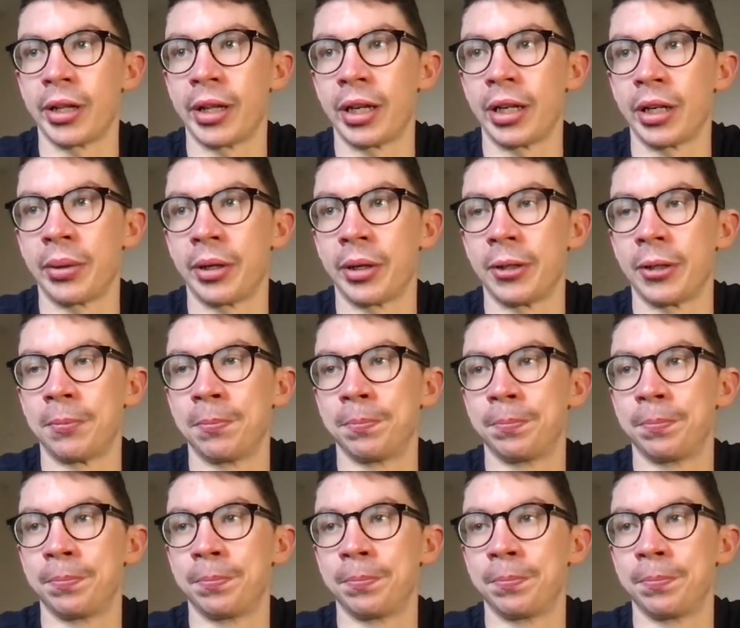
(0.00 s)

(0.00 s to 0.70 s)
There you are.